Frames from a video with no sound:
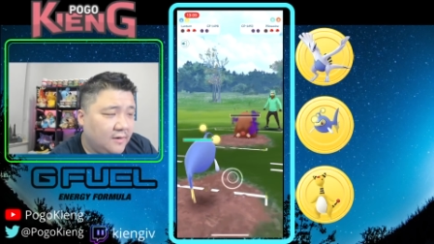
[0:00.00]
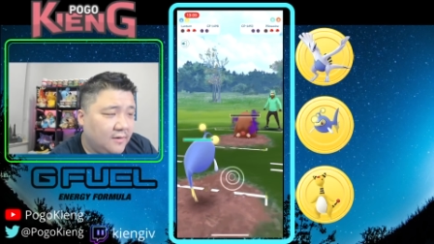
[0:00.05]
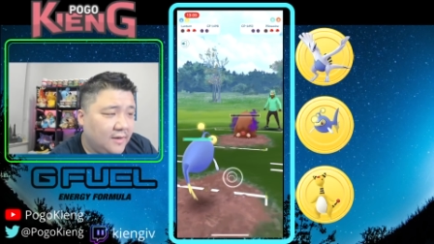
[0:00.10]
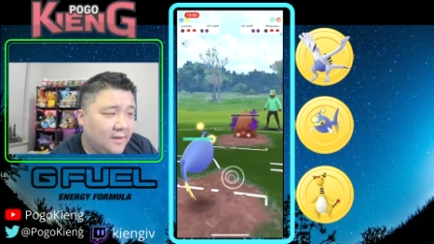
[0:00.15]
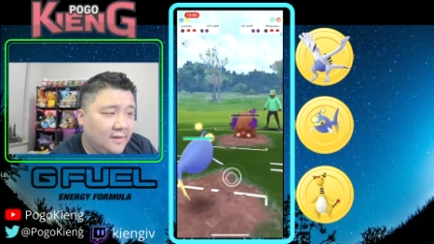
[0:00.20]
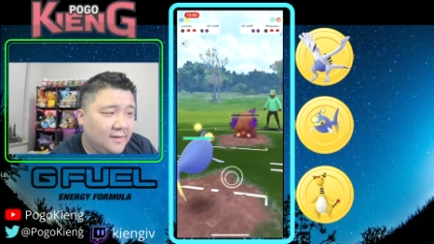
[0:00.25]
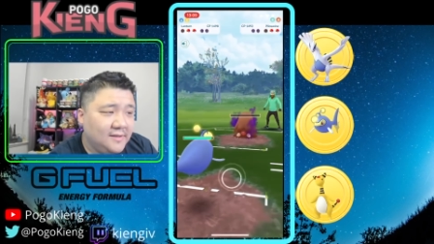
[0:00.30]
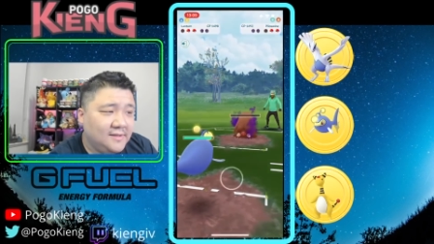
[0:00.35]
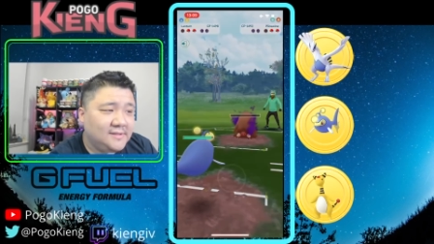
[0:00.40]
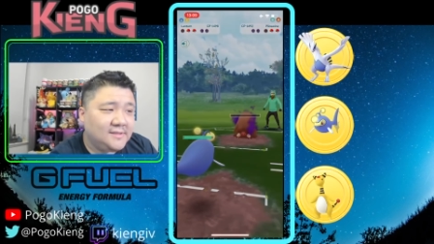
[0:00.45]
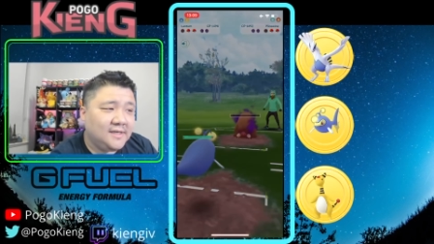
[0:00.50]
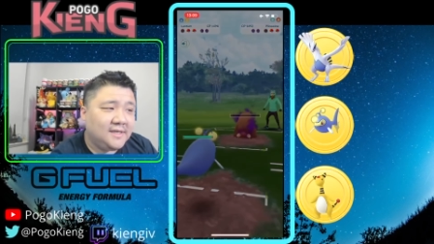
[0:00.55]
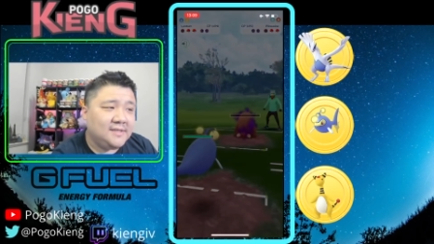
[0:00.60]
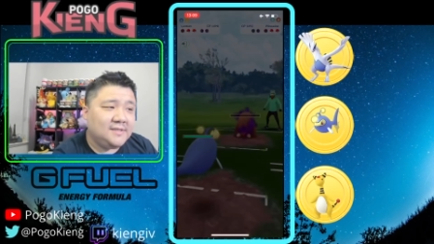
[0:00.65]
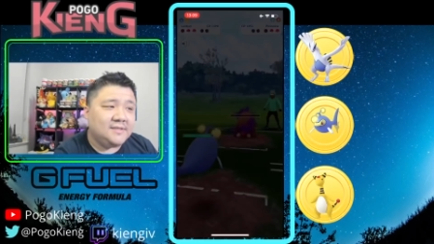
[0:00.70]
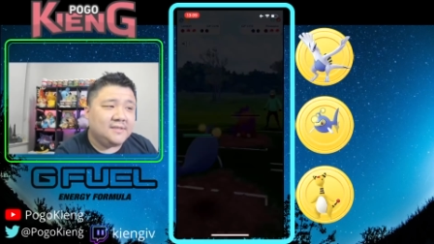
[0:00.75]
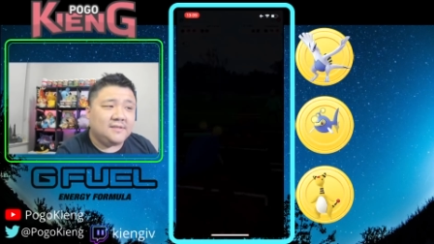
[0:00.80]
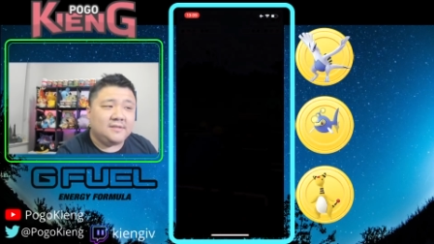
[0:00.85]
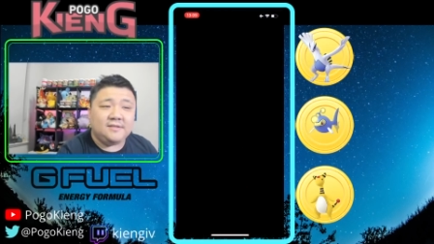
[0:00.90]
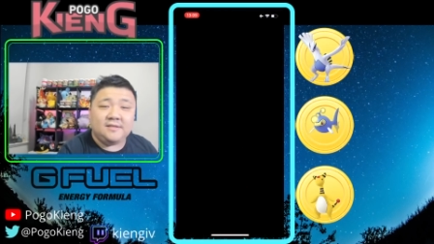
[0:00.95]
And they decide
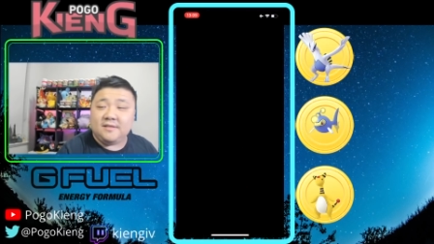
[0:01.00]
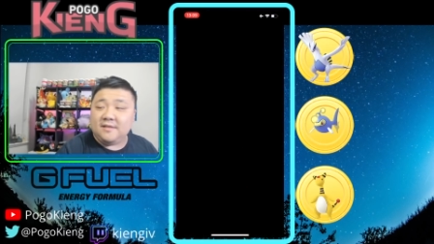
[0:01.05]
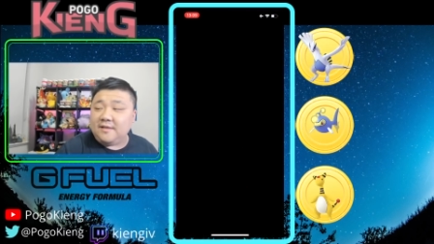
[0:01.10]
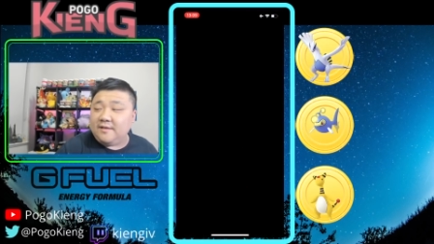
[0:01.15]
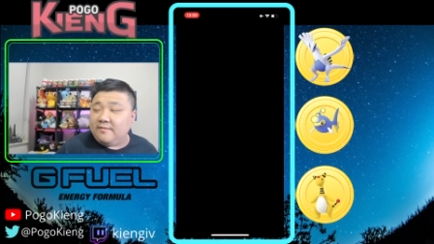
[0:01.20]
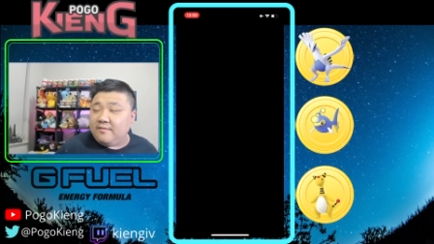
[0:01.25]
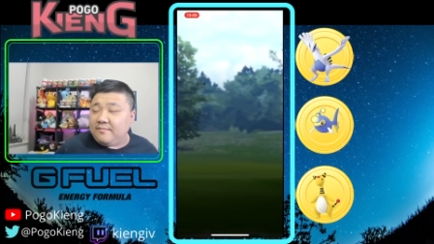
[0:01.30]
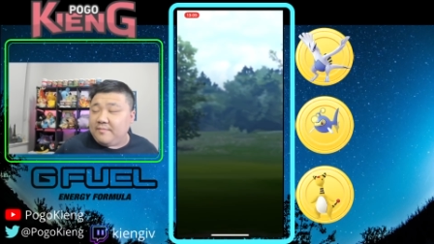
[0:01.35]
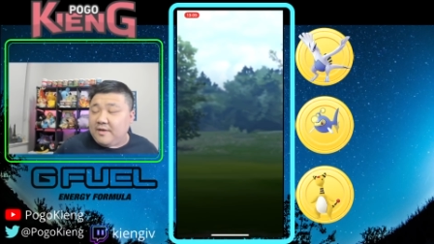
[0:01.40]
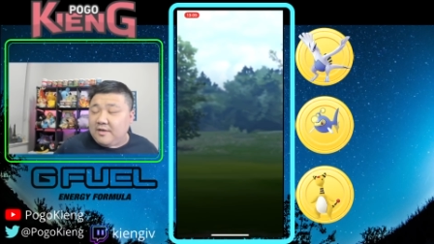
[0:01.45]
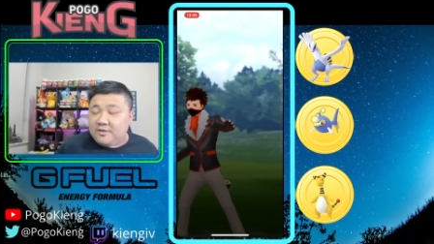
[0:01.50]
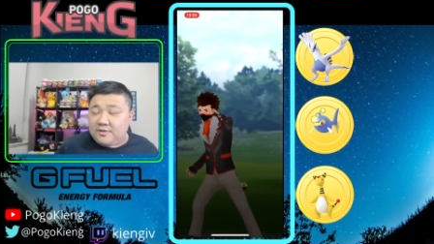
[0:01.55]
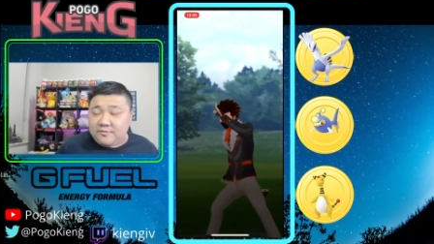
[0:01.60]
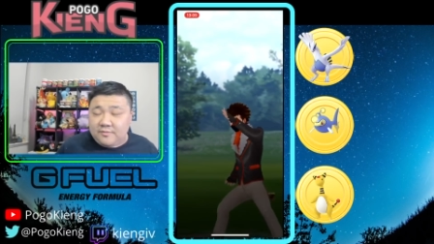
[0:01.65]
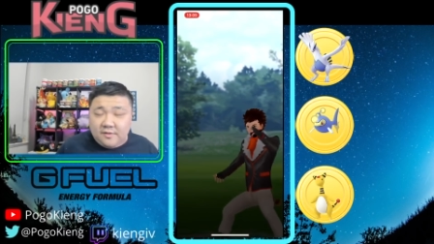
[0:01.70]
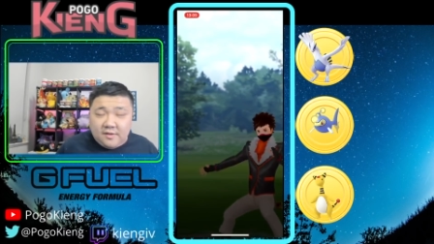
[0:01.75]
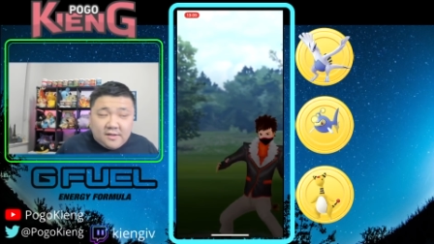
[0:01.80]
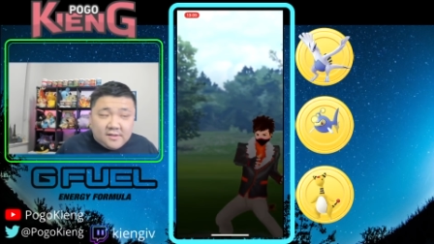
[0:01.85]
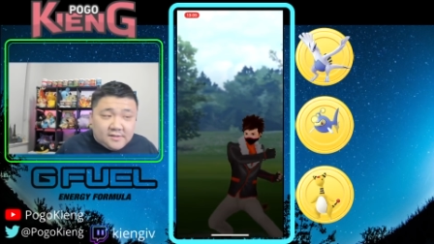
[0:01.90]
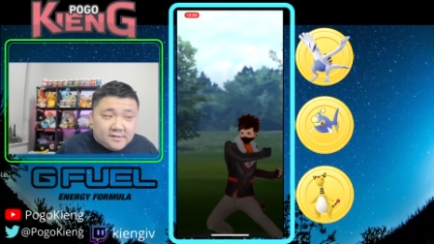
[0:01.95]
to, to leave the match,
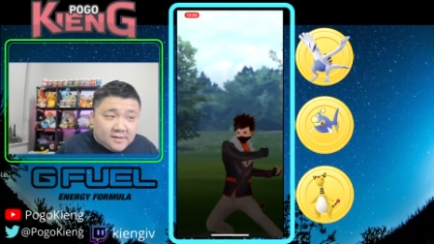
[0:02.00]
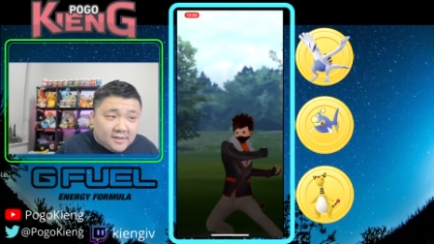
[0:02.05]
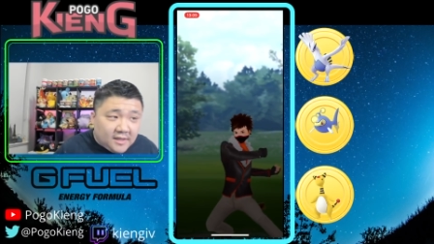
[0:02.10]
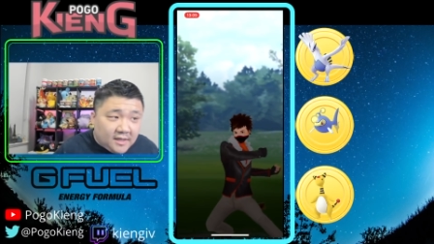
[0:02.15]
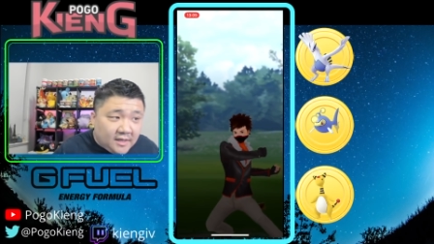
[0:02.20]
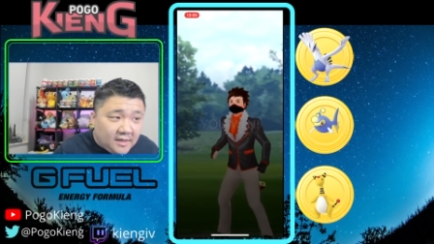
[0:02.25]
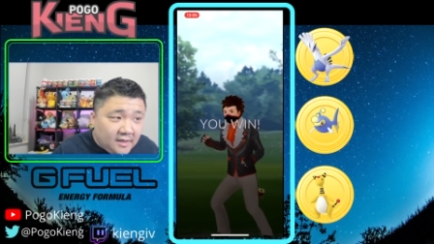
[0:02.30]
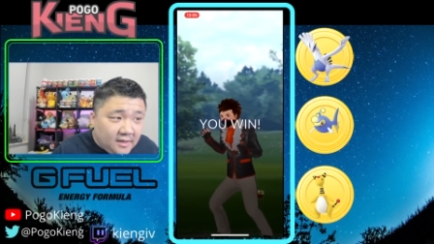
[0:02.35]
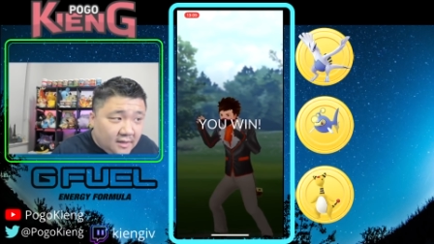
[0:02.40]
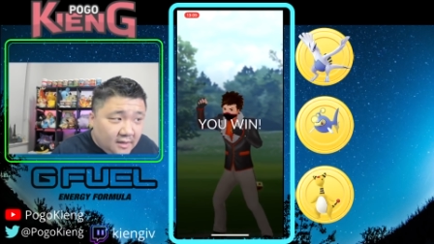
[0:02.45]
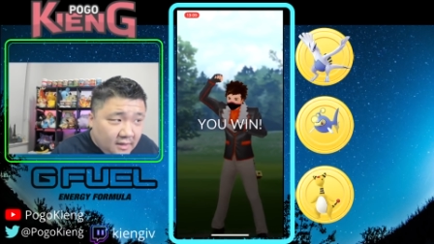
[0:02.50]
realizing that